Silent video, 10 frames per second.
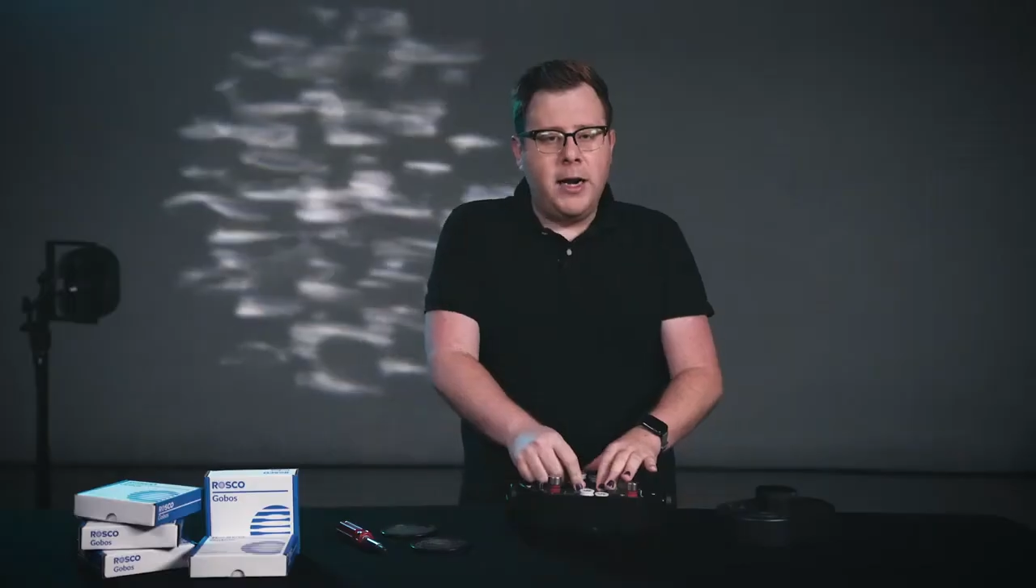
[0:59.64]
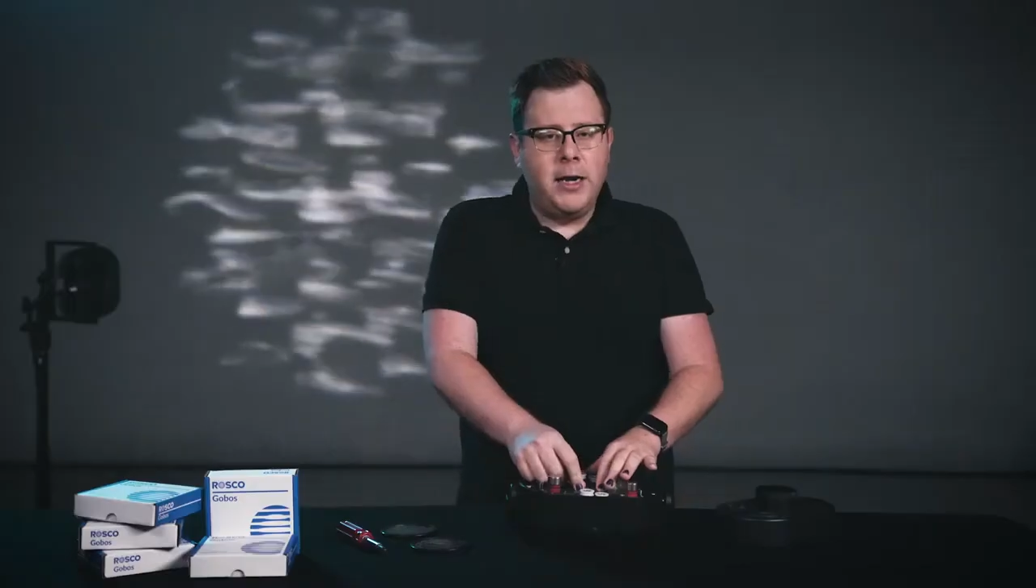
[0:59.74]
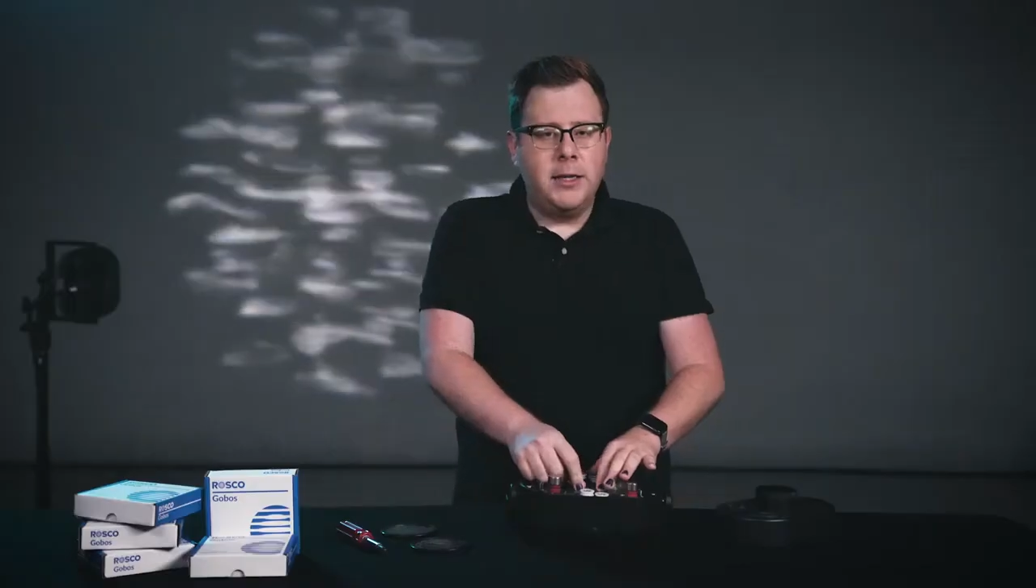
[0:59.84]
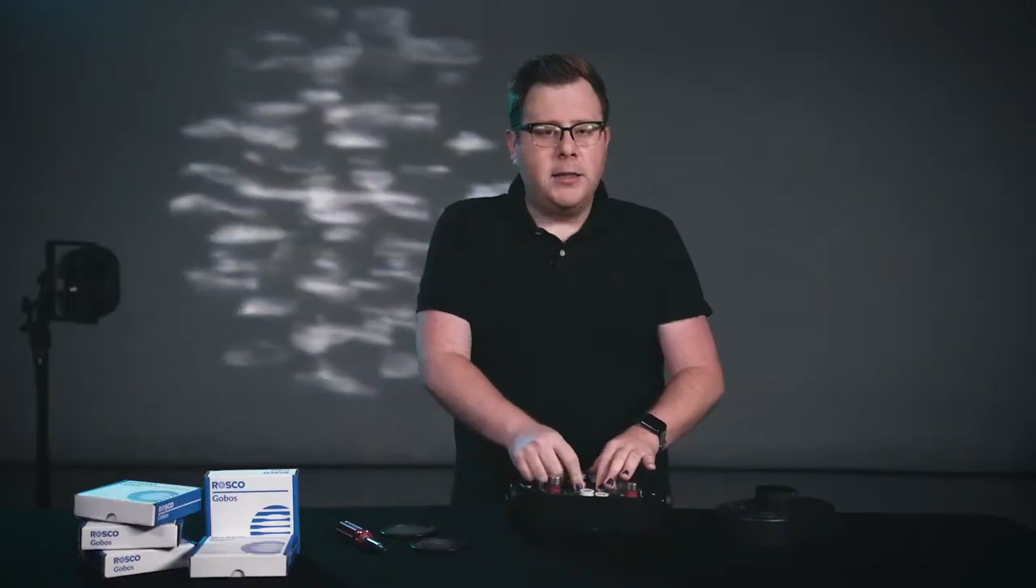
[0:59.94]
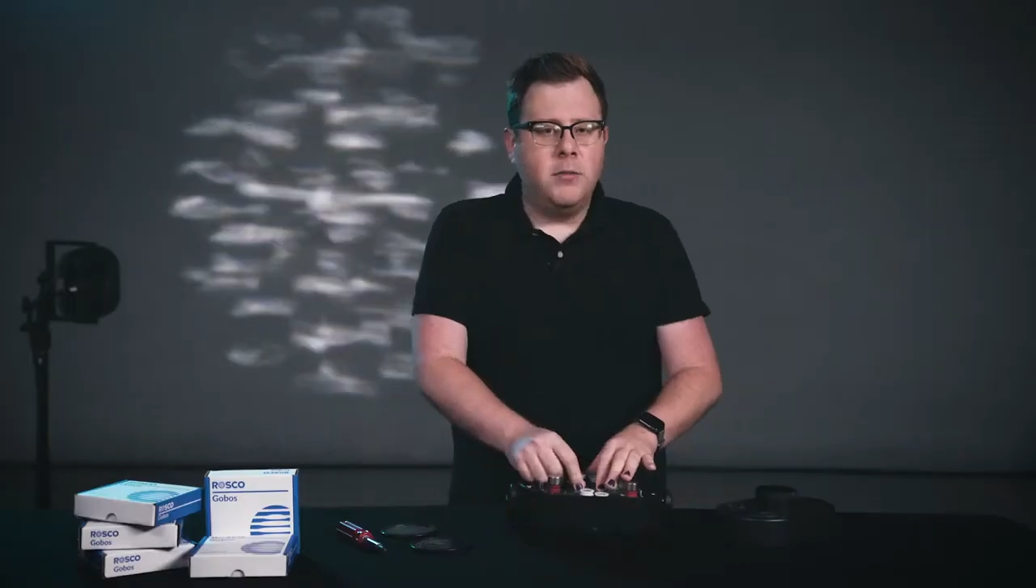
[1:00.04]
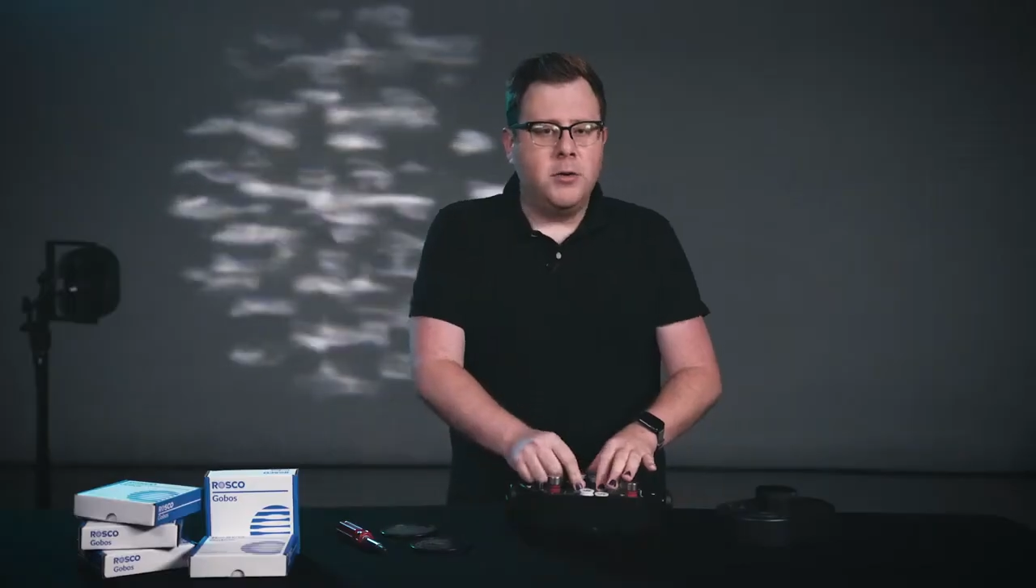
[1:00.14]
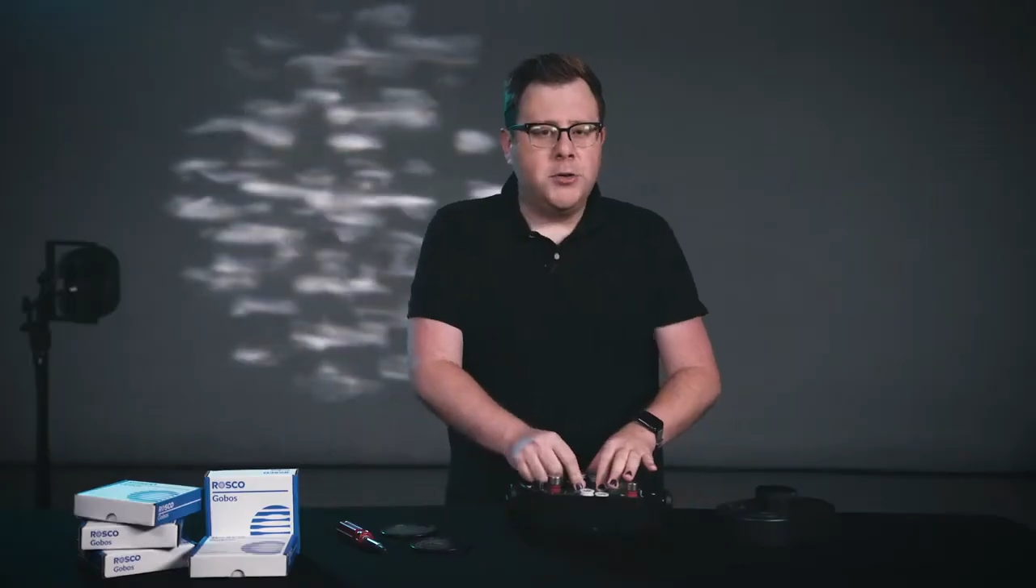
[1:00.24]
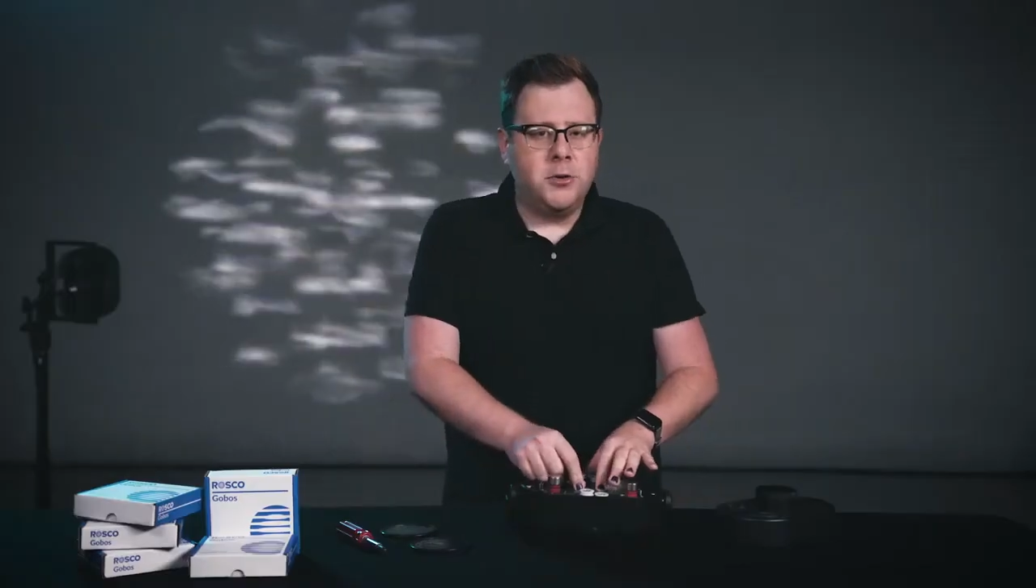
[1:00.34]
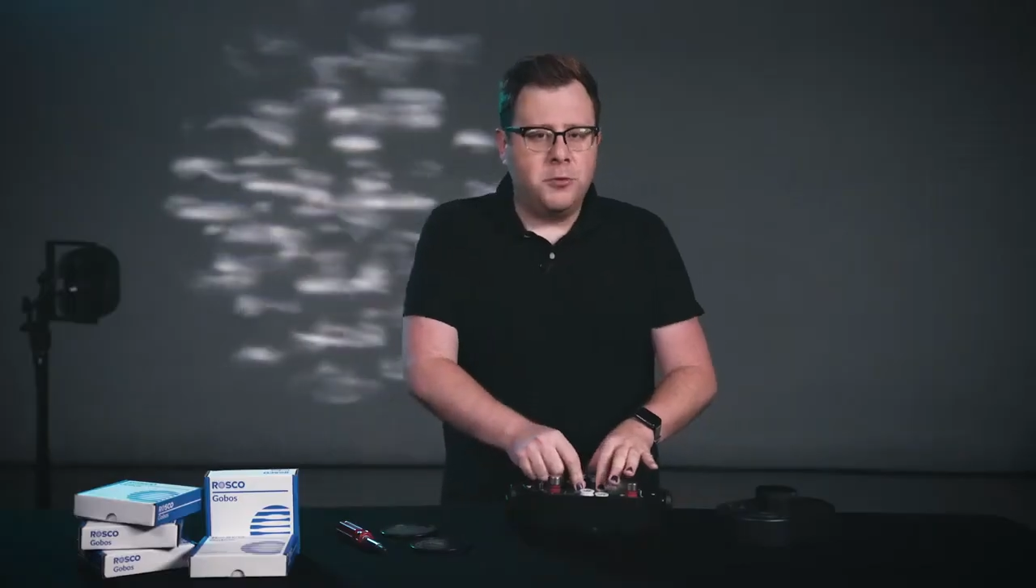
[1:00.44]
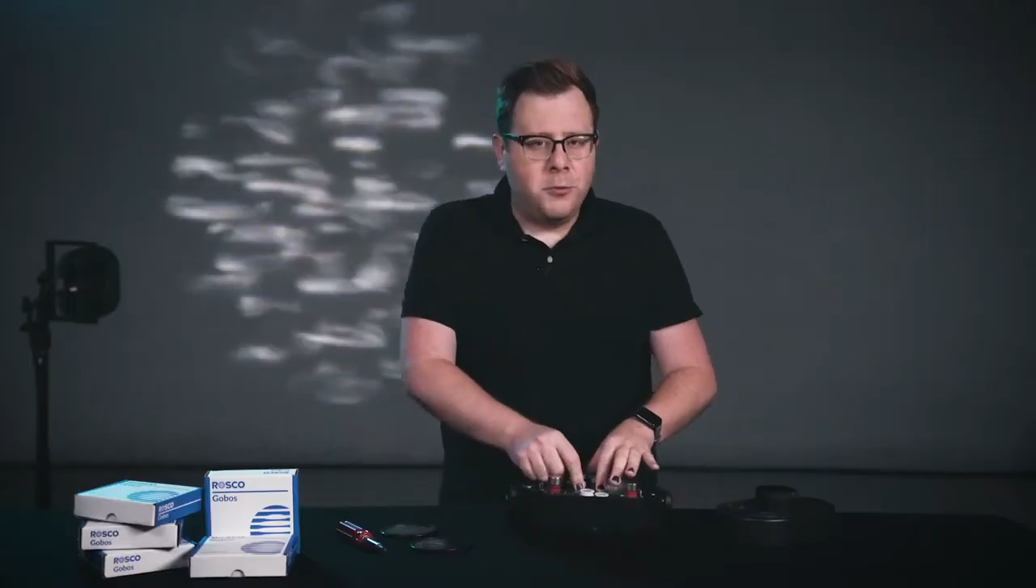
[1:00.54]
going to get the
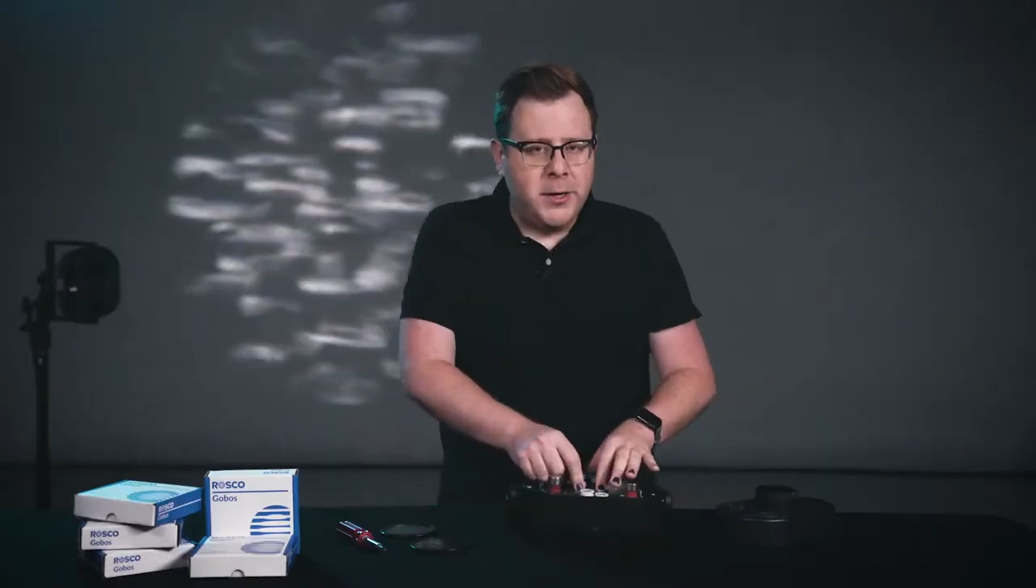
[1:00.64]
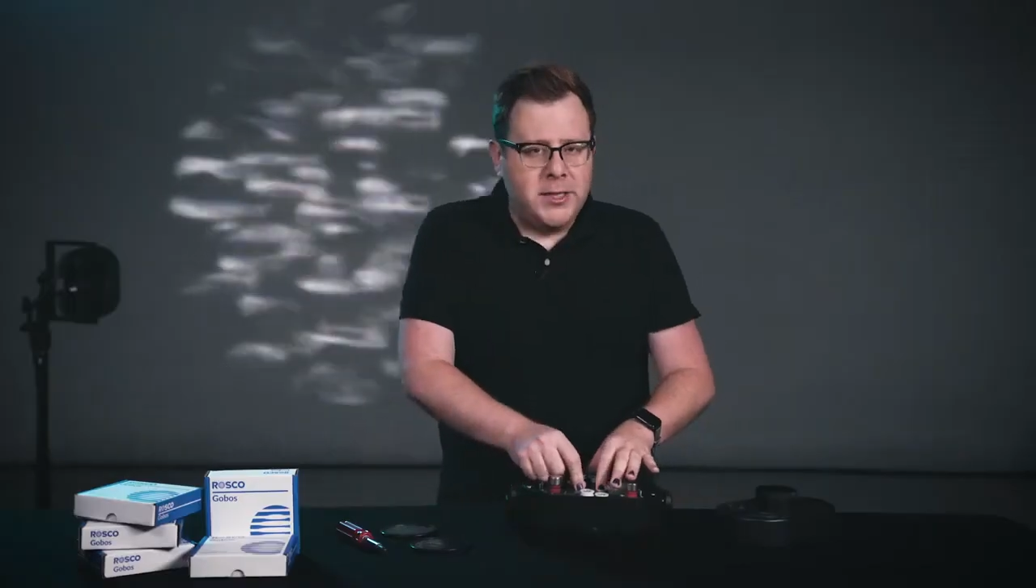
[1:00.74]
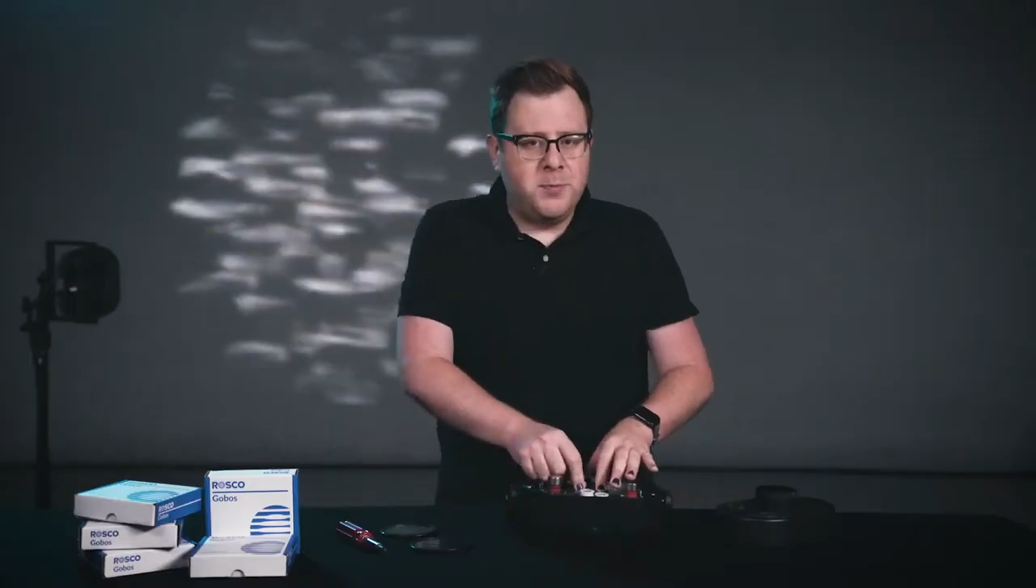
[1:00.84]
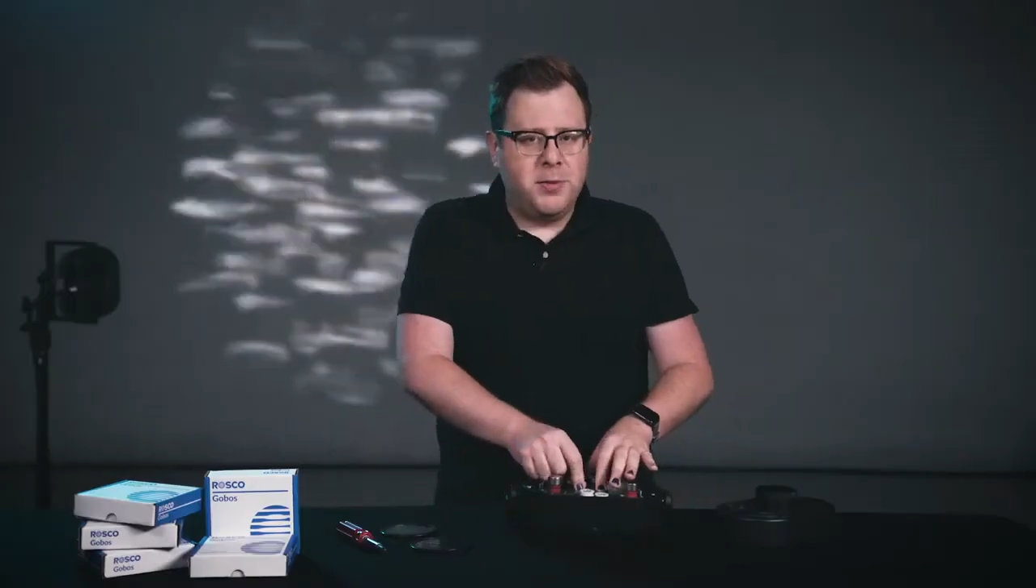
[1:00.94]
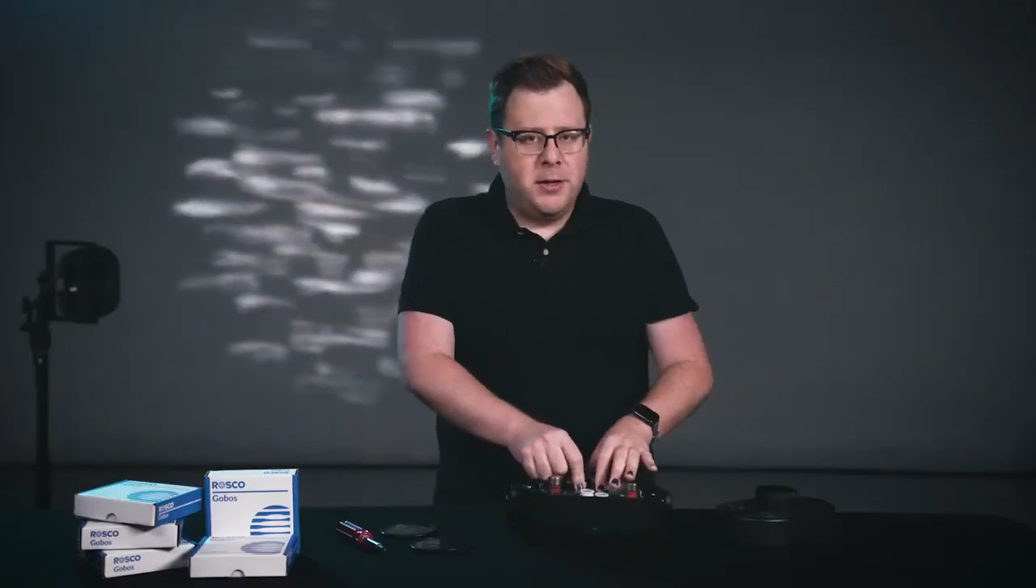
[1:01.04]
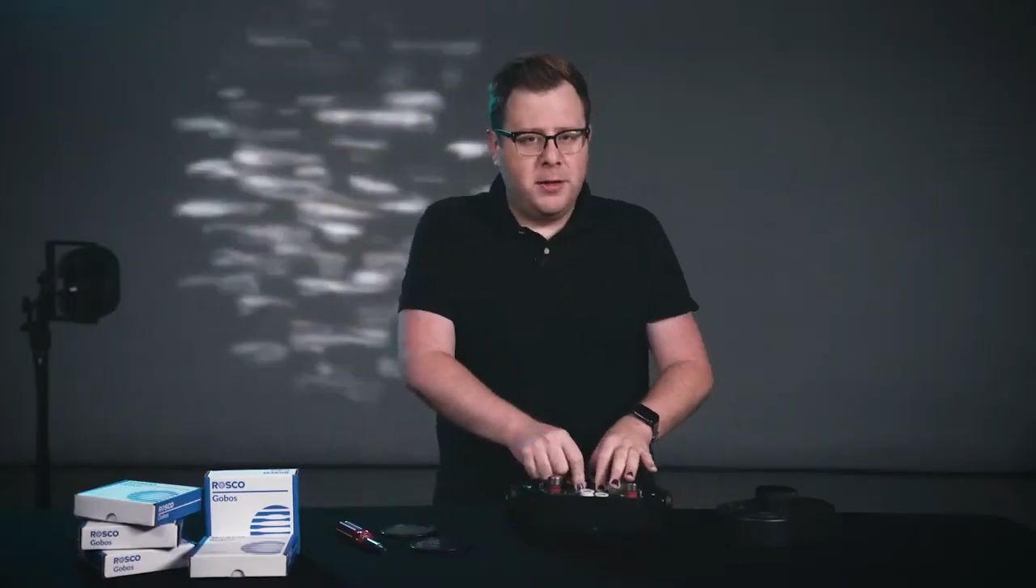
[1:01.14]
most crisp